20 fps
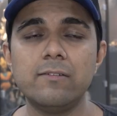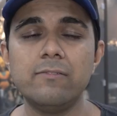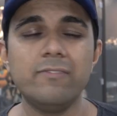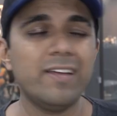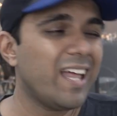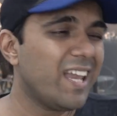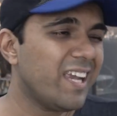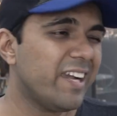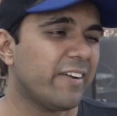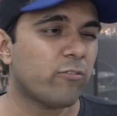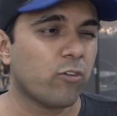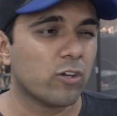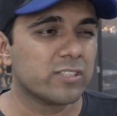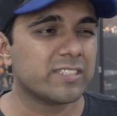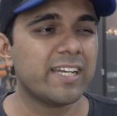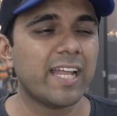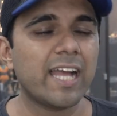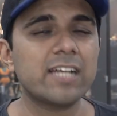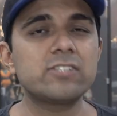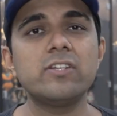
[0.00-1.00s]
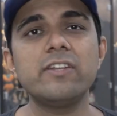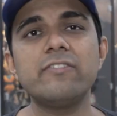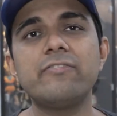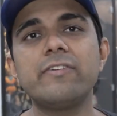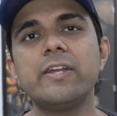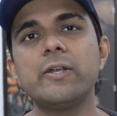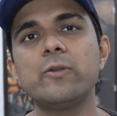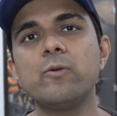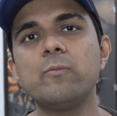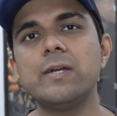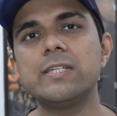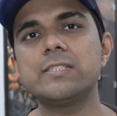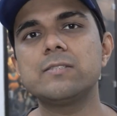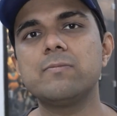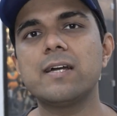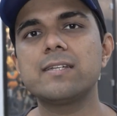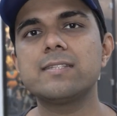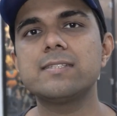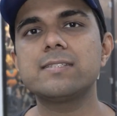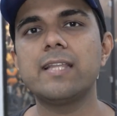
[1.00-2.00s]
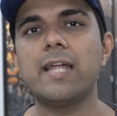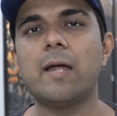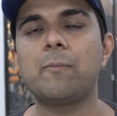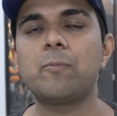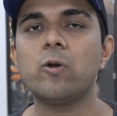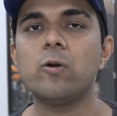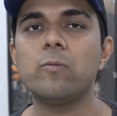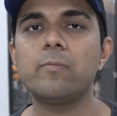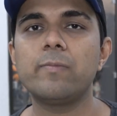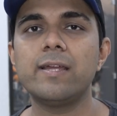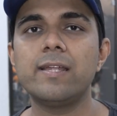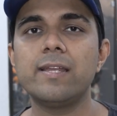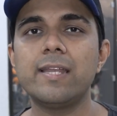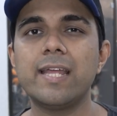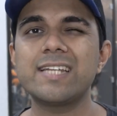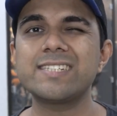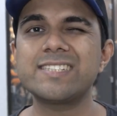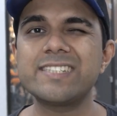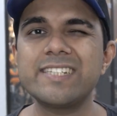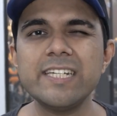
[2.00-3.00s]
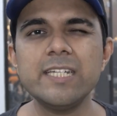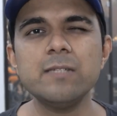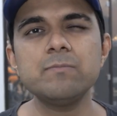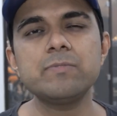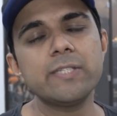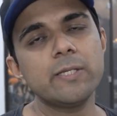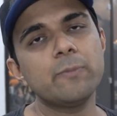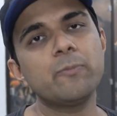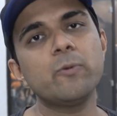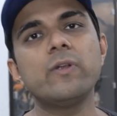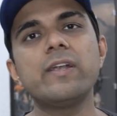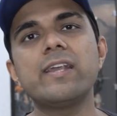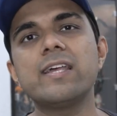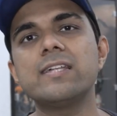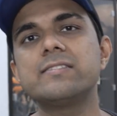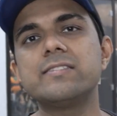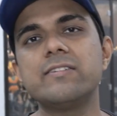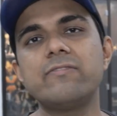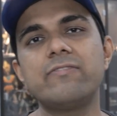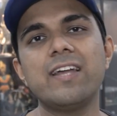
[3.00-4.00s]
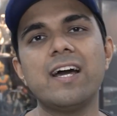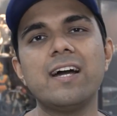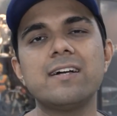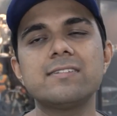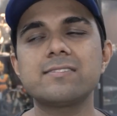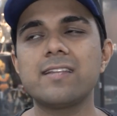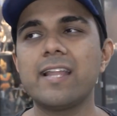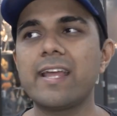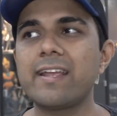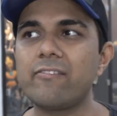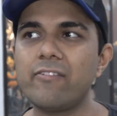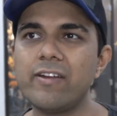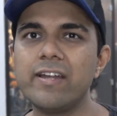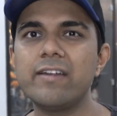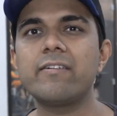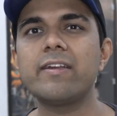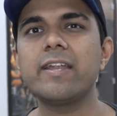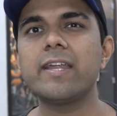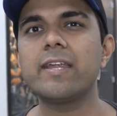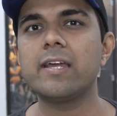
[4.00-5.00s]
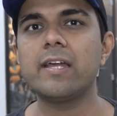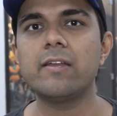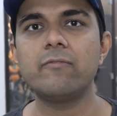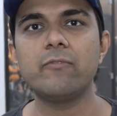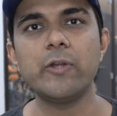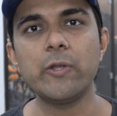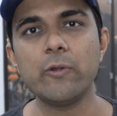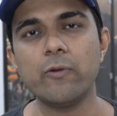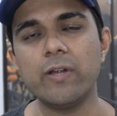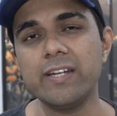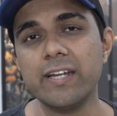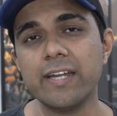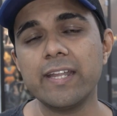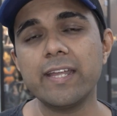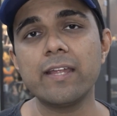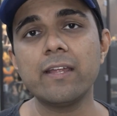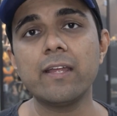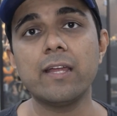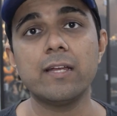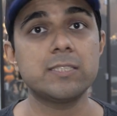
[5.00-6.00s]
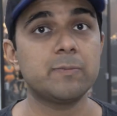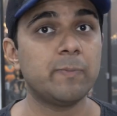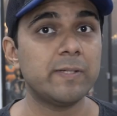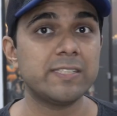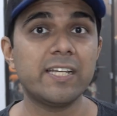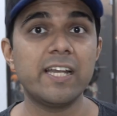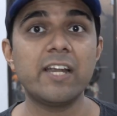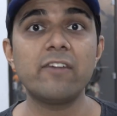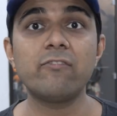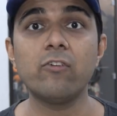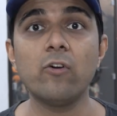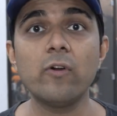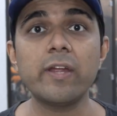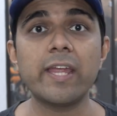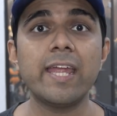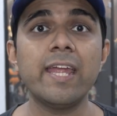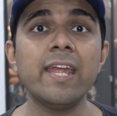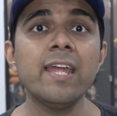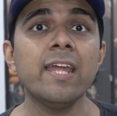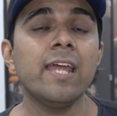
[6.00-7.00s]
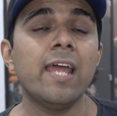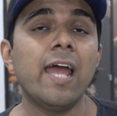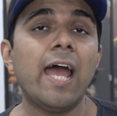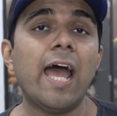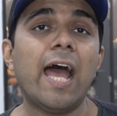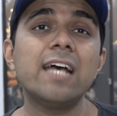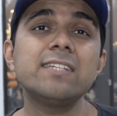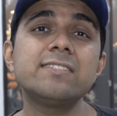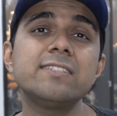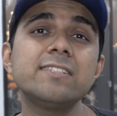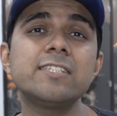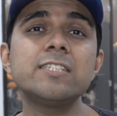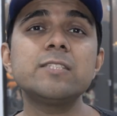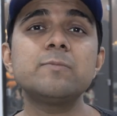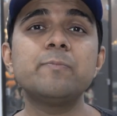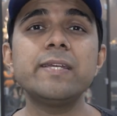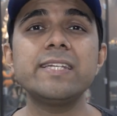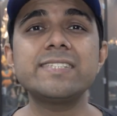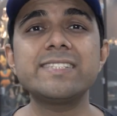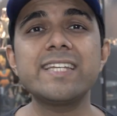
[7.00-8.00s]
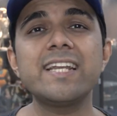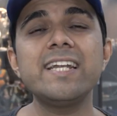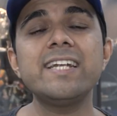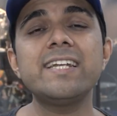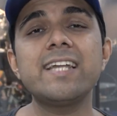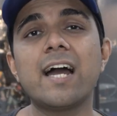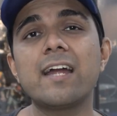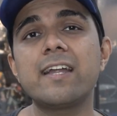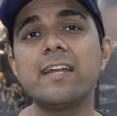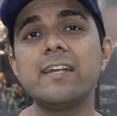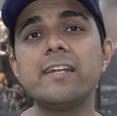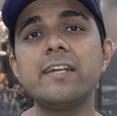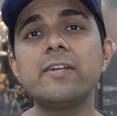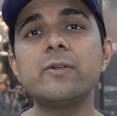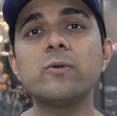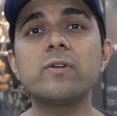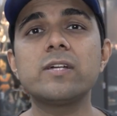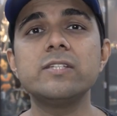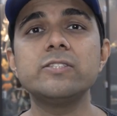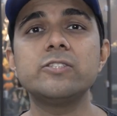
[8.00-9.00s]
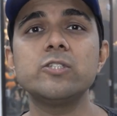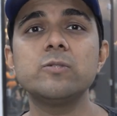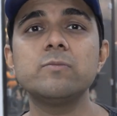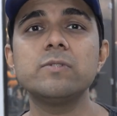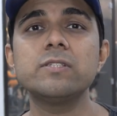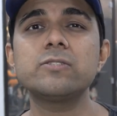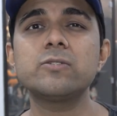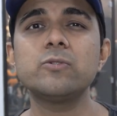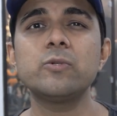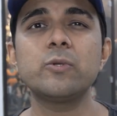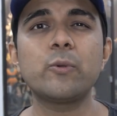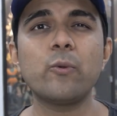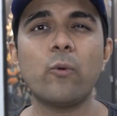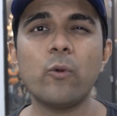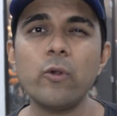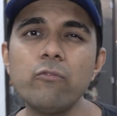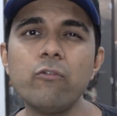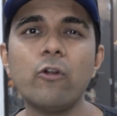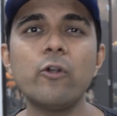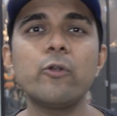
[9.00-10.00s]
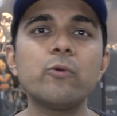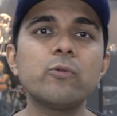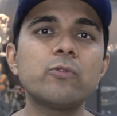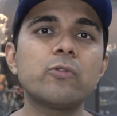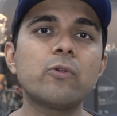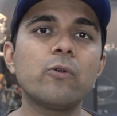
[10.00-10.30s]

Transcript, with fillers: Well, it wasn't actually fair to benchmark this laptop in extreme C P U intensive tasks like rendering and video editing, especially at four K, as this is basically targeted to consumers who don't want to